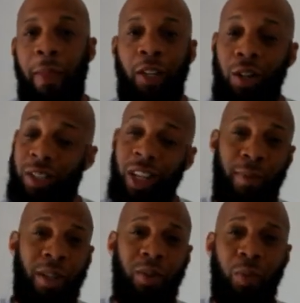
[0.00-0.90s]
You know, tell
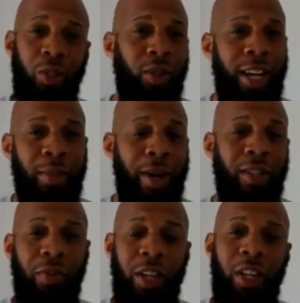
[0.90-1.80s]
me what you liked
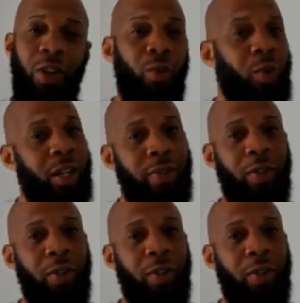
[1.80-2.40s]
about the video, what